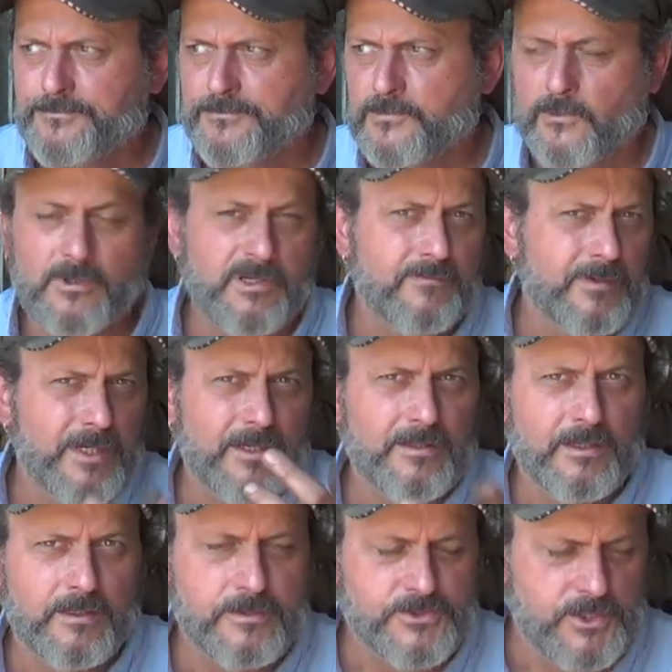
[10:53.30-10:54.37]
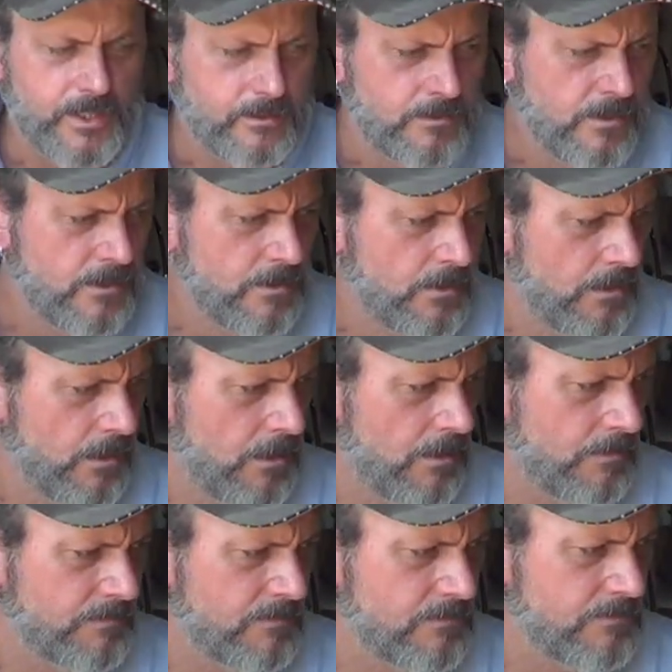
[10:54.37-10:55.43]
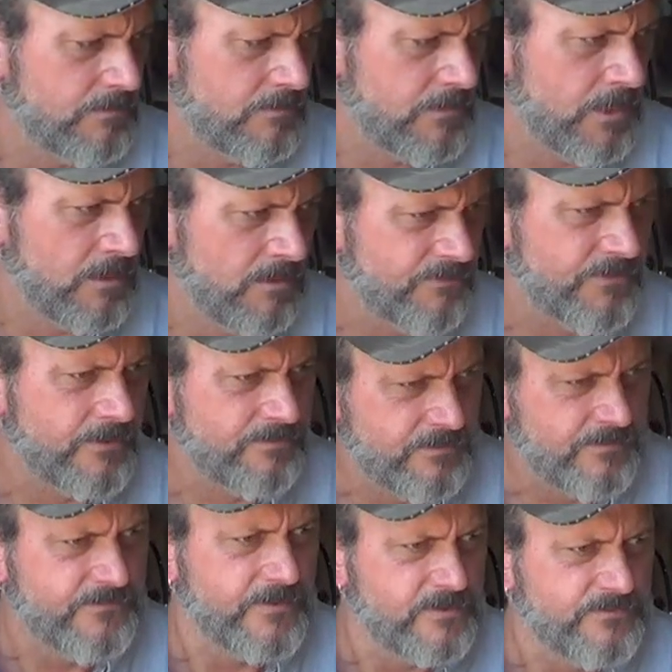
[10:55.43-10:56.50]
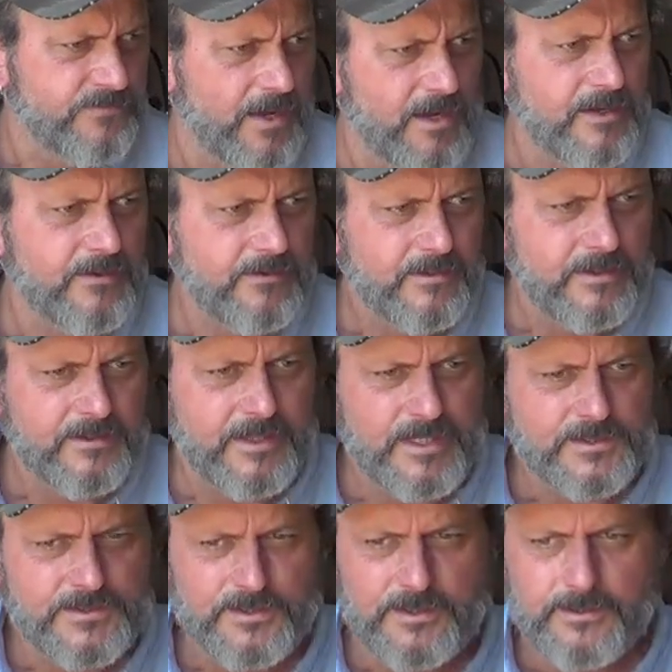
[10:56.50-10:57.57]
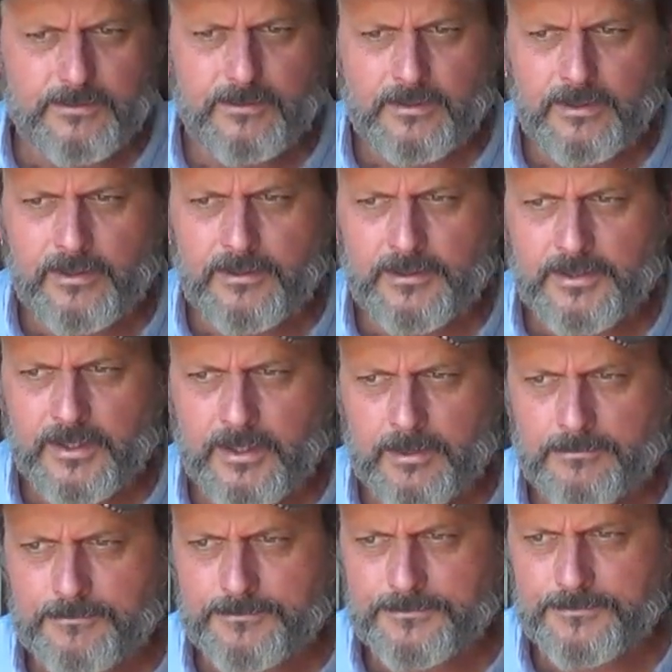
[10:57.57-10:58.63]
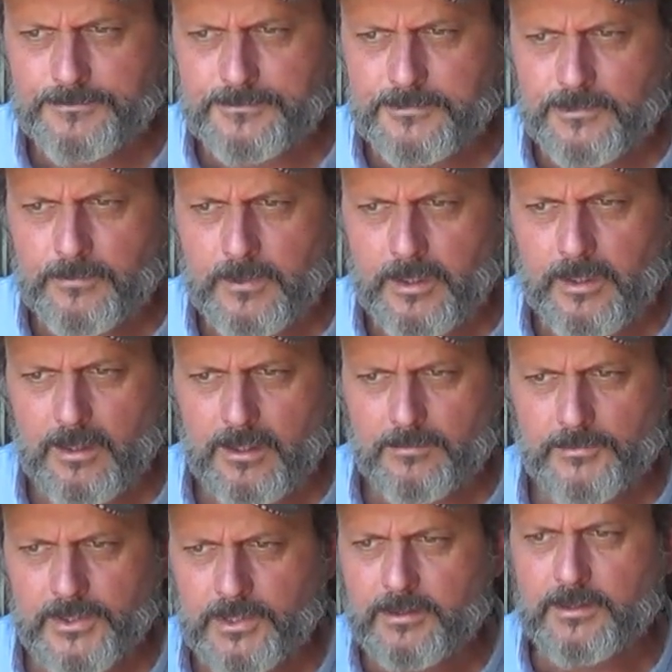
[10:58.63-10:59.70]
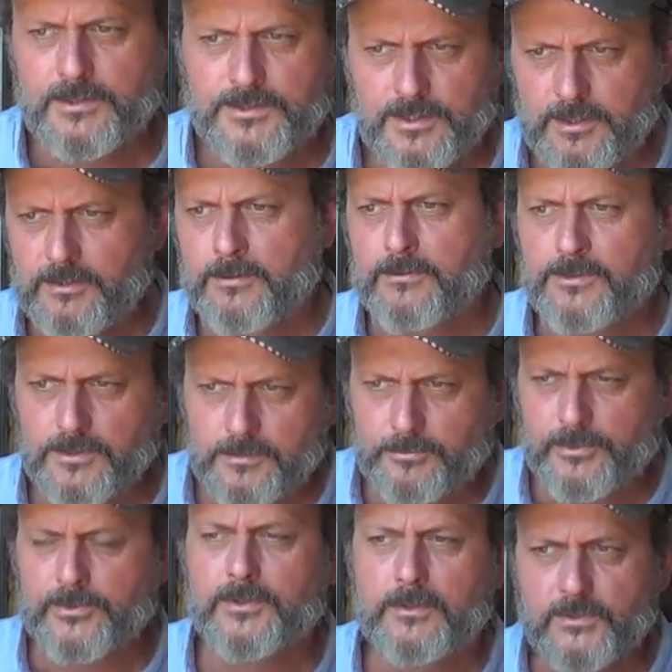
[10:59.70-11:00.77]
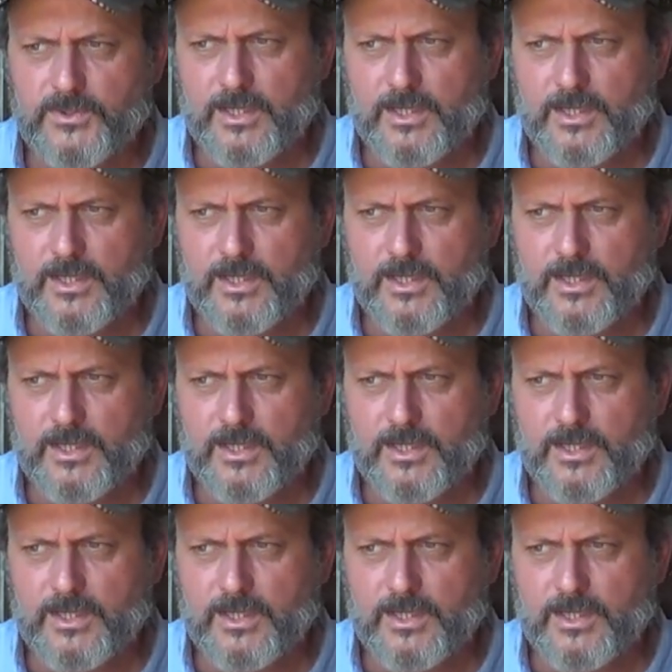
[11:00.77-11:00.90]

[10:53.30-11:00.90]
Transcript: or even on the other channel, if there's value in that to you, and you want to help me continue to produce